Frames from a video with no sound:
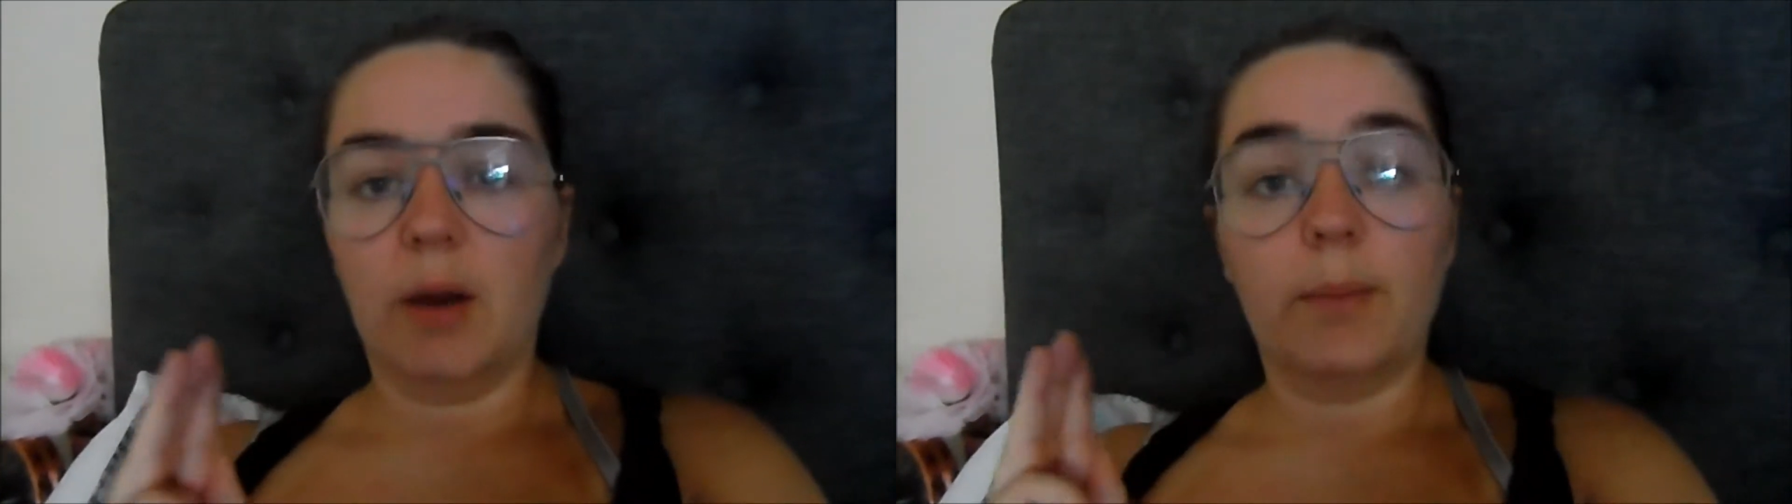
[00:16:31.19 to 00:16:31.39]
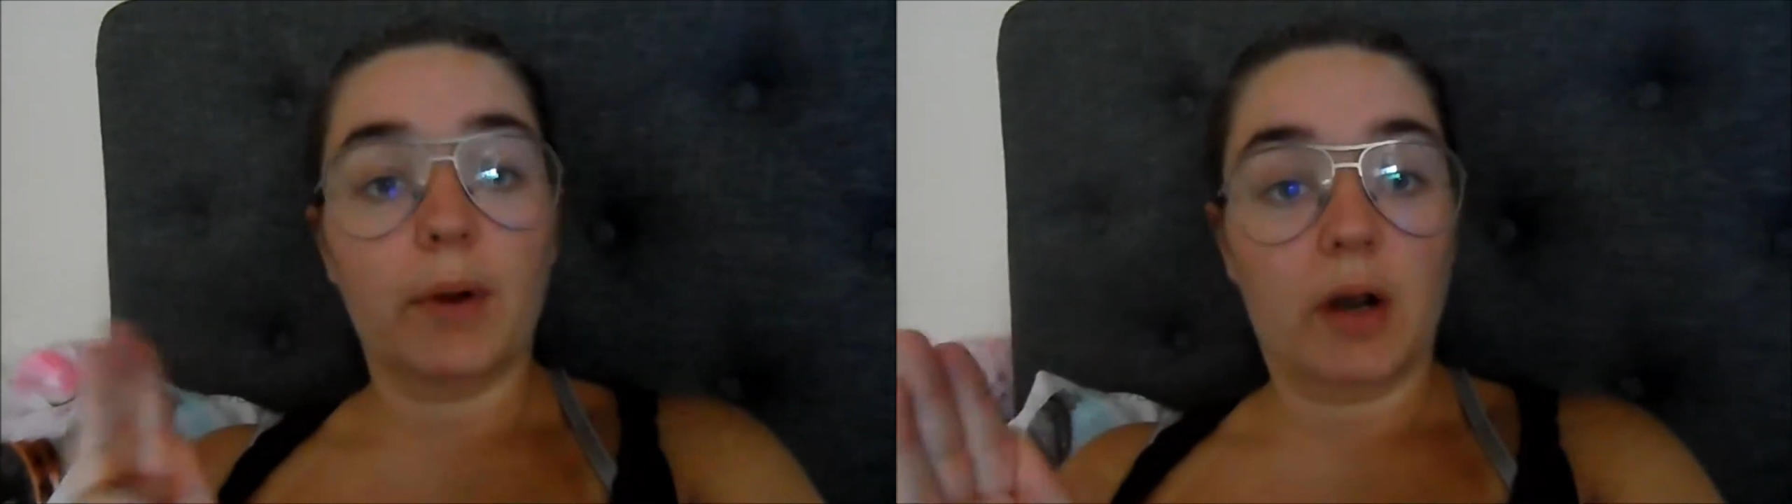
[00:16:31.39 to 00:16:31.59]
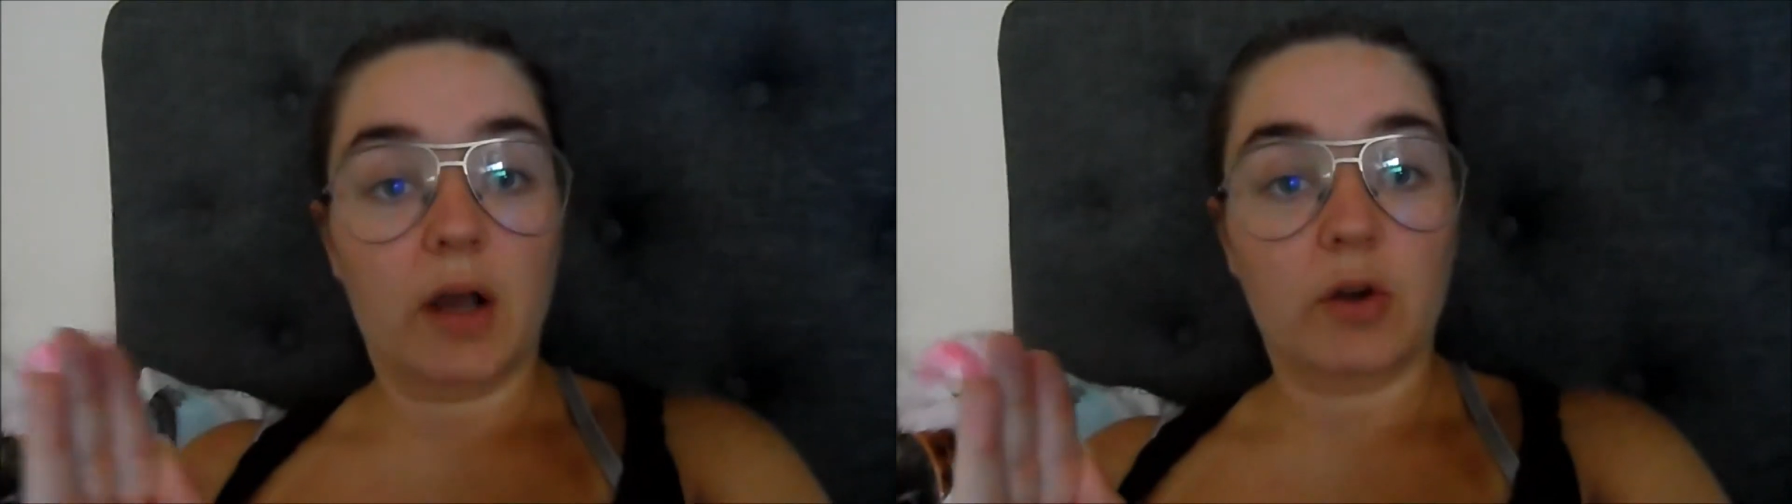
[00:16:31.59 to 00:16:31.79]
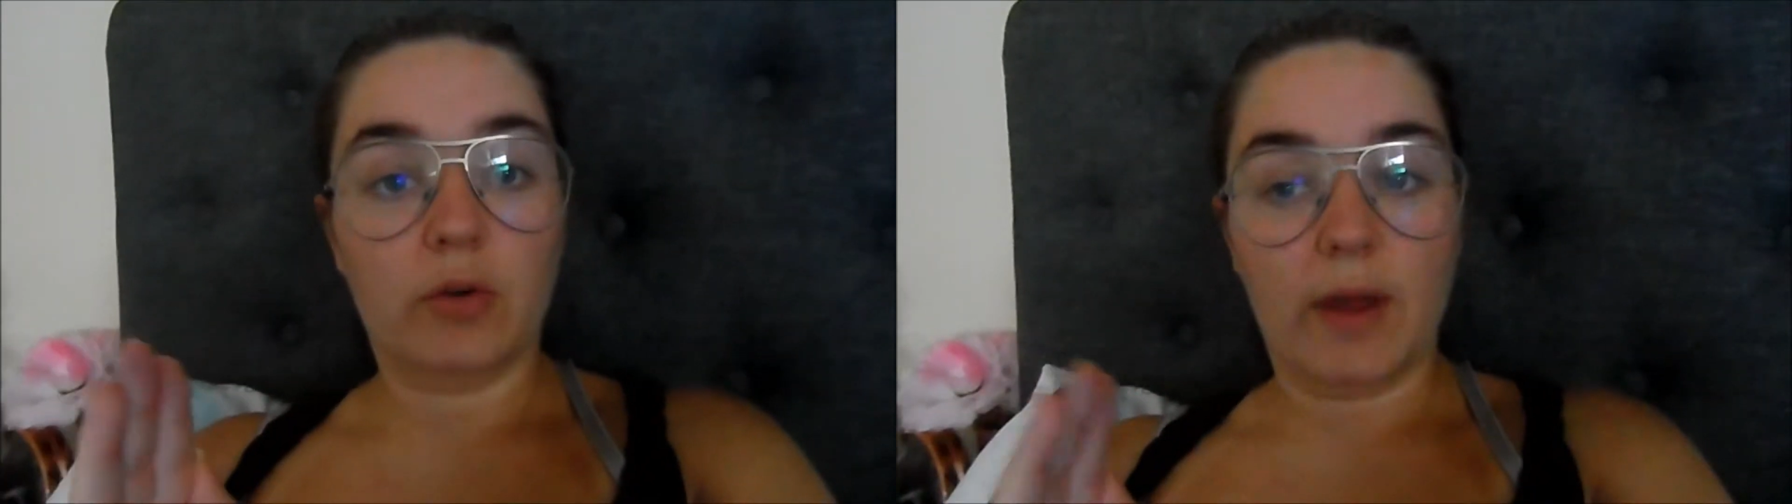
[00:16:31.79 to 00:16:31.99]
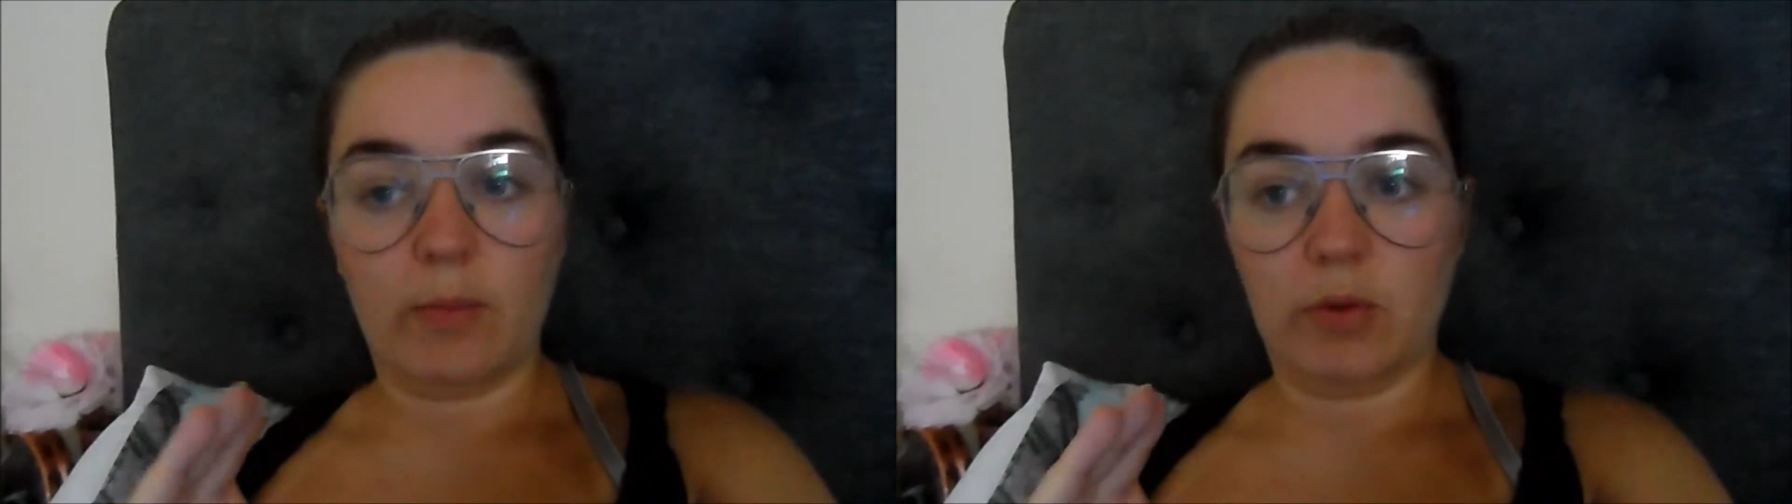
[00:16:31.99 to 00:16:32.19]
but I
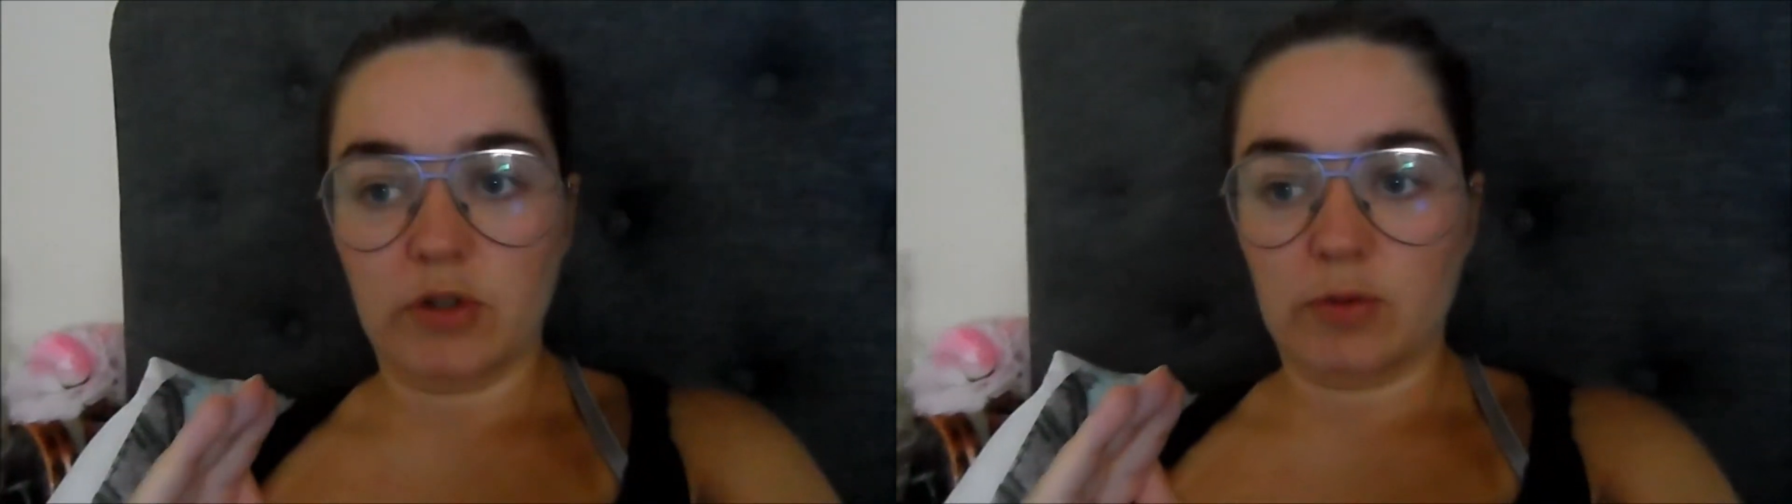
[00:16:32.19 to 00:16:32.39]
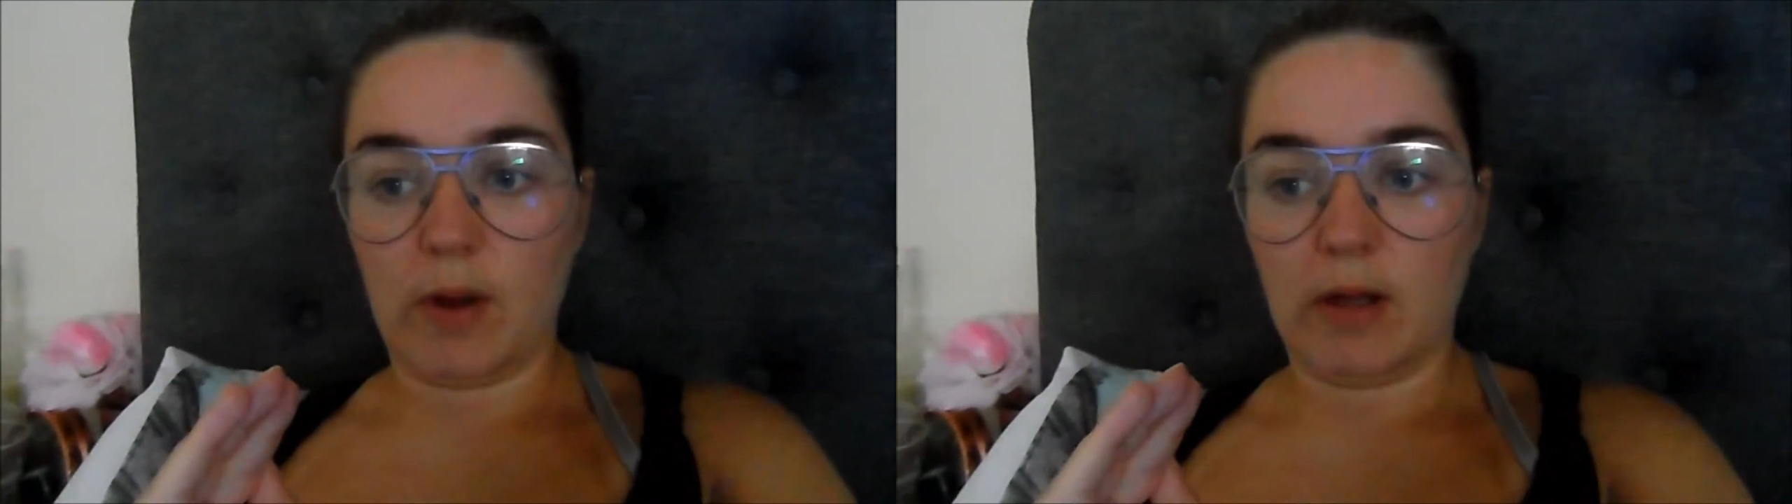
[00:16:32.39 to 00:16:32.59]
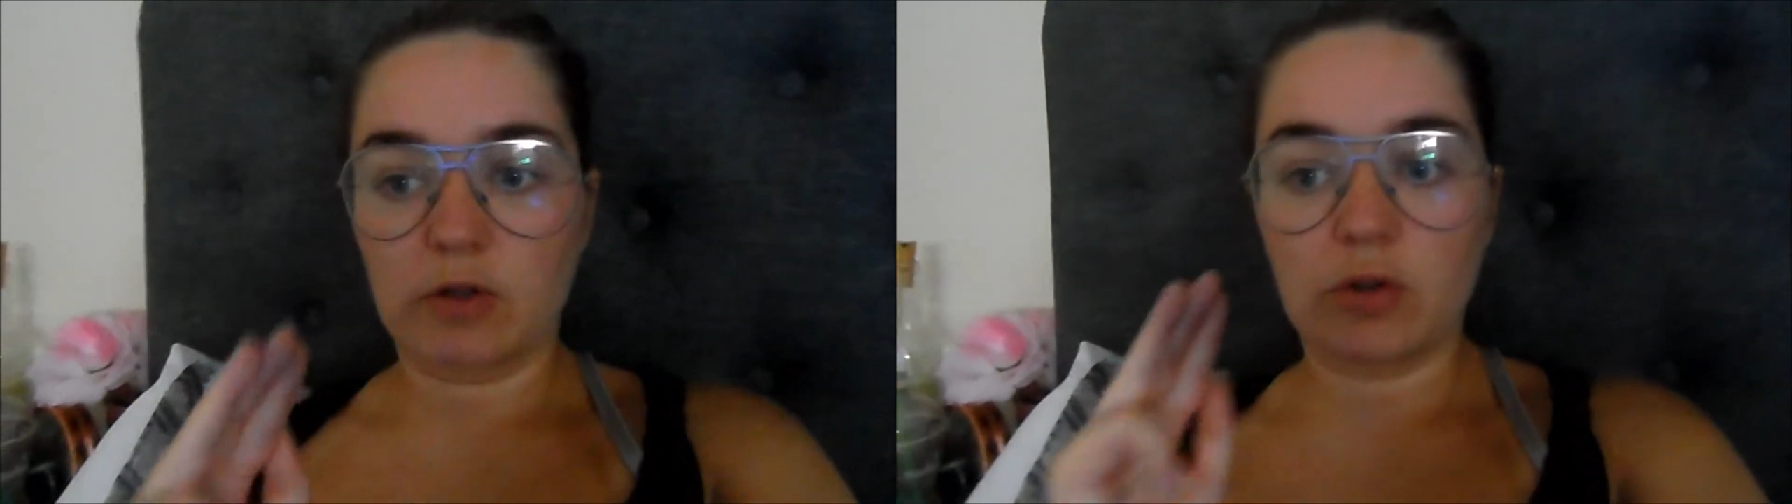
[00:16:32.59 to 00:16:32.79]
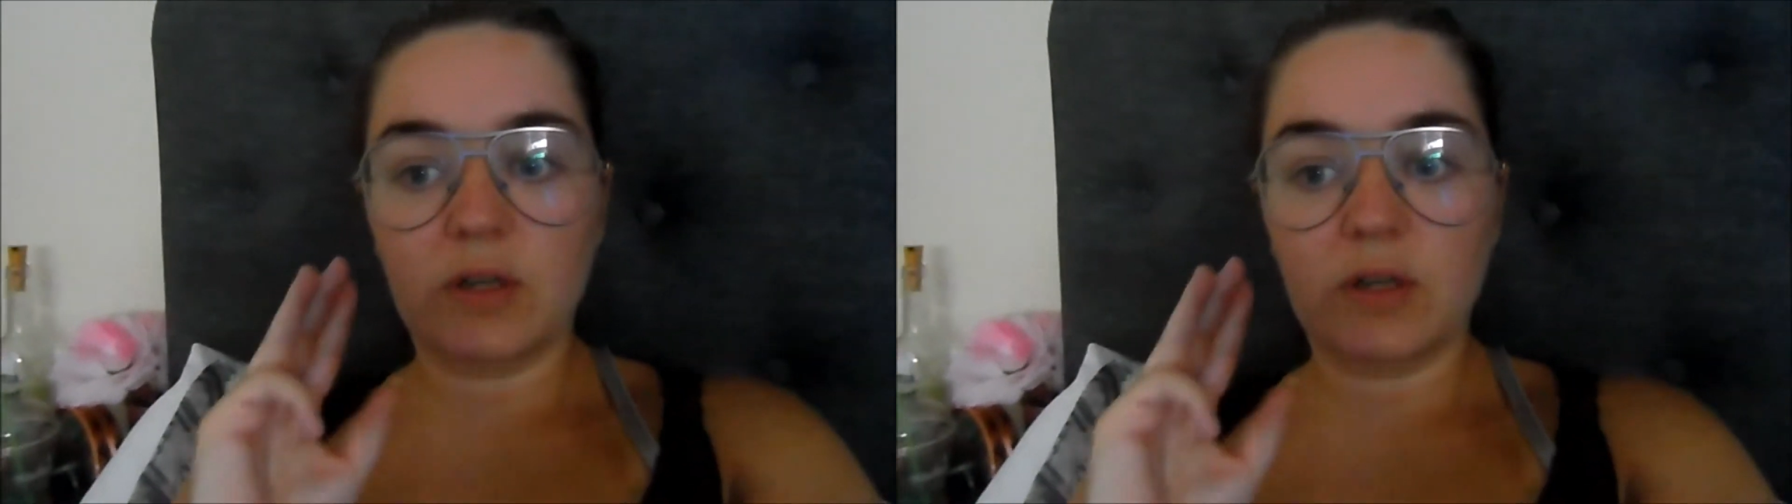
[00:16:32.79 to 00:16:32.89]
like all them ones as well.